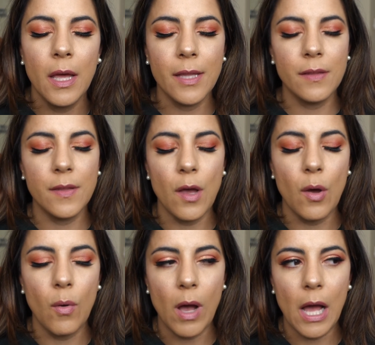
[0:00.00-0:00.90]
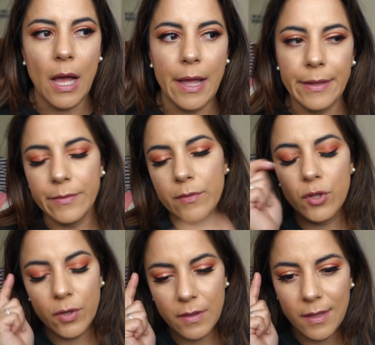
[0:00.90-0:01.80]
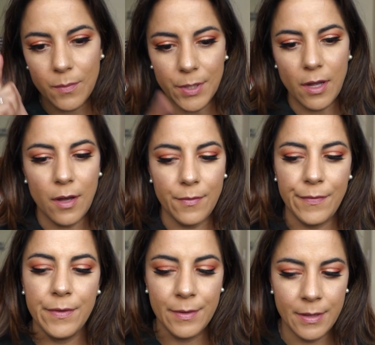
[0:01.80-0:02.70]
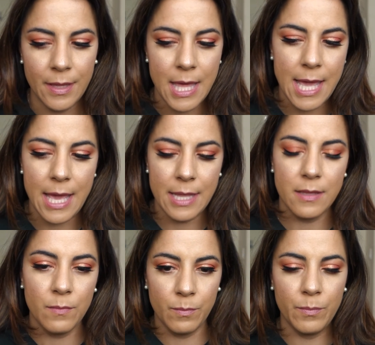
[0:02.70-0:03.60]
And so I took this one off and